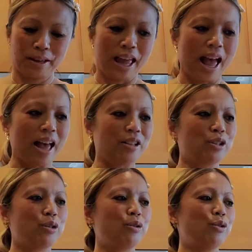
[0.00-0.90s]
and
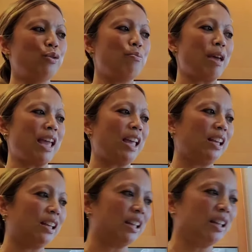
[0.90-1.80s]
2 bay
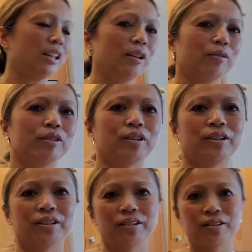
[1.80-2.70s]
leaves.
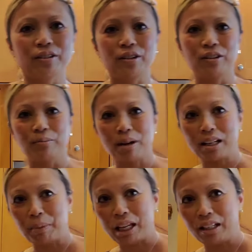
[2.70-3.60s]
So this is my
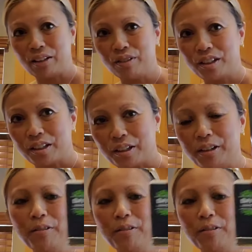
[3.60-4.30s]
bay leaves here.